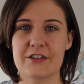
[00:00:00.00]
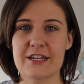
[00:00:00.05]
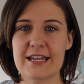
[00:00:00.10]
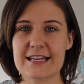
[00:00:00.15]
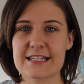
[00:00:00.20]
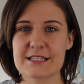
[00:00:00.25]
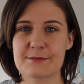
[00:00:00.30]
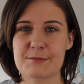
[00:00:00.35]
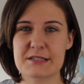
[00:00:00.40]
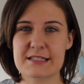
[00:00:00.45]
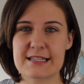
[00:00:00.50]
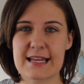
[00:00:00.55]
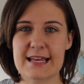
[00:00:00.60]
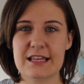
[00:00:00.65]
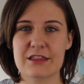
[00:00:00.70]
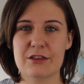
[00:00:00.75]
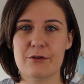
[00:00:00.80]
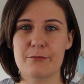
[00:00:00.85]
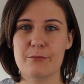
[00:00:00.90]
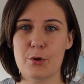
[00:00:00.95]
The next
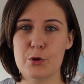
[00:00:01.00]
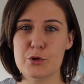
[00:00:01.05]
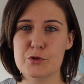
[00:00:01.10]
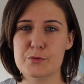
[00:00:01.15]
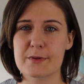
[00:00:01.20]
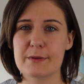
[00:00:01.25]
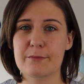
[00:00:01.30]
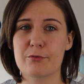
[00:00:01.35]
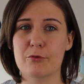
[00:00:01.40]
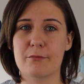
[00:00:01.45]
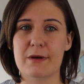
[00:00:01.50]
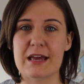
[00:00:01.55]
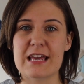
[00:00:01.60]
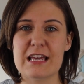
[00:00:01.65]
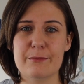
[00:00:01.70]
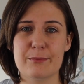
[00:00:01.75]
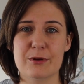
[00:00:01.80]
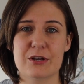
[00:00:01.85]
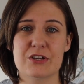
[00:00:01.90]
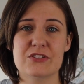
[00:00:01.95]
mistake that most people
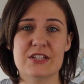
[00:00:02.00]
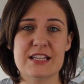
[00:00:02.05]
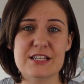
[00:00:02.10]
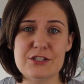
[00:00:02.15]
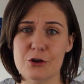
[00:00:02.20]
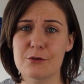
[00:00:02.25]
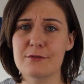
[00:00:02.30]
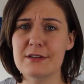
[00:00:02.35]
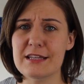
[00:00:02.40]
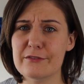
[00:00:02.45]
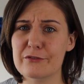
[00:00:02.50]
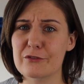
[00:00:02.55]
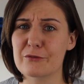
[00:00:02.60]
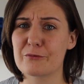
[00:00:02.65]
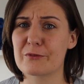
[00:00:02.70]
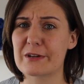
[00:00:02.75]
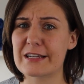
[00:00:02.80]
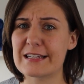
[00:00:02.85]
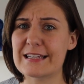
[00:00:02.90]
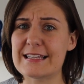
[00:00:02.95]
make, because they don't
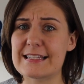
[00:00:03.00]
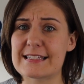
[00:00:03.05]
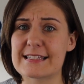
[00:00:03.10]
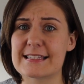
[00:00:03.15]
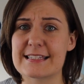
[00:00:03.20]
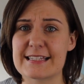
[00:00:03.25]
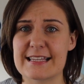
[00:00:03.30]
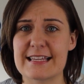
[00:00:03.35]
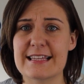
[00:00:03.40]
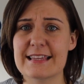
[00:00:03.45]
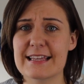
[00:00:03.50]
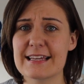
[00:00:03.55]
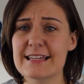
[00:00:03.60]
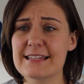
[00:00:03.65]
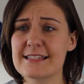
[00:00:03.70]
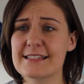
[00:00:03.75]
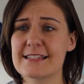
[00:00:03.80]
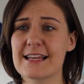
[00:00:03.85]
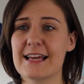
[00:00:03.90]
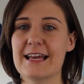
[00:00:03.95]
even really see
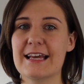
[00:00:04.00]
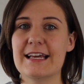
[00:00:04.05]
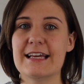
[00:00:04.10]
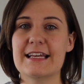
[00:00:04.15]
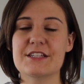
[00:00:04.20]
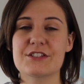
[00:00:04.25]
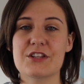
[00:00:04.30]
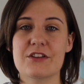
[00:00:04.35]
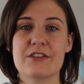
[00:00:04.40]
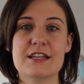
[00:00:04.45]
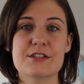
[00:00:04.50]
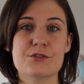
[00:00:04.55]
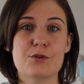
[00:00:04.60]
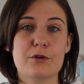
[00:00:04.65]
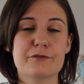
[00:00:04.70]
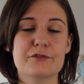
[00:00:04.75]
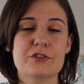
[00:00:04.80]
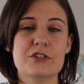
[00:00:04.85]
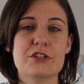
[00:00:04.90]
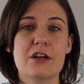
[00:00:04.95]
this, is that there's
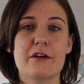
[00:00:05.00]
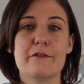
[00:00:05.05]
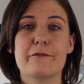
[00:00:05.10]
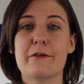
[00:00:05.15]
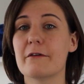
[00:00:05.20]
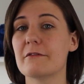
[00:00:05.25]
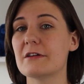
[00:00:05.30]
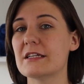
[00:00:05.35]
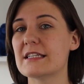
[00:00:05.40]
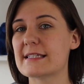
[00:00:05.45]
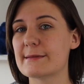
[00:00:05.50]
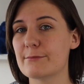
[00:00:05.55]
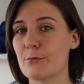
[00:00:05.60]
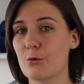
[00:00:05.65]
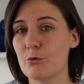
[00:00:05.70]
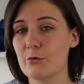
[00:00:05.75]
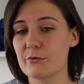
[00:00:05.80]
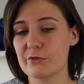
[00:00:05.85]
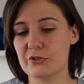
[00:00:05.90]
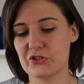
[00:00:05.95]
often a very
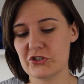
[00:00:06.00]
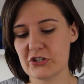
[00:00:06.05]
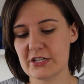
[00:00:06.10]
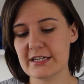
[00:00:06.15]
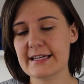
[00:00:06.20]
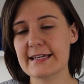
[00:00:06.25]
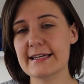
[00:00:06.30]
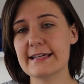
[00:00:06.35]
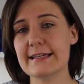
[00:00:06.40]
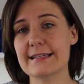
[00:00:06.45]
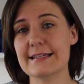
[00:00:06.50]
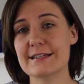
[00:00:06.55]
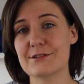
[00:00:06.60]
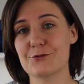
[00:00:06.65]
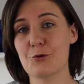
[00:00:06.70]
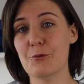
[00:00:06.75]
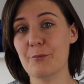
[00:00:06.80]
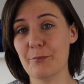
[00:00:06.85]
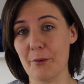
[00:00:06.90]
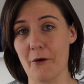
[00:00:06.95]
small, cheeky
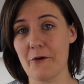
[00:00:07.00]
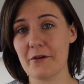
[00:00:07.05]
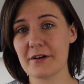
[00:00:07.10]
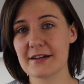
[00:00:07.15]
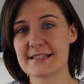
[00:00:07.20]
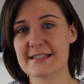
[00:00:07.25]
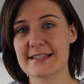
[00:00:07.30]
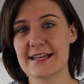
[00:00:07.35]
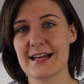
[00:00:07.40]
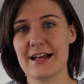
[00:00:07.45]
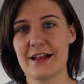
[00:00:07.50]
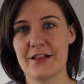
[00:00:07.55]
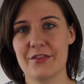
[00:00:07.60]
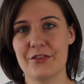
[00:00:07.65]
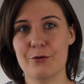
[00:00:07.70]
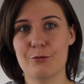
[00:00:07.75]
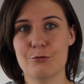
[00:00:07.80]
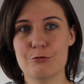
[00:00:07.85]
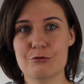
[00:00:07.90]
little box that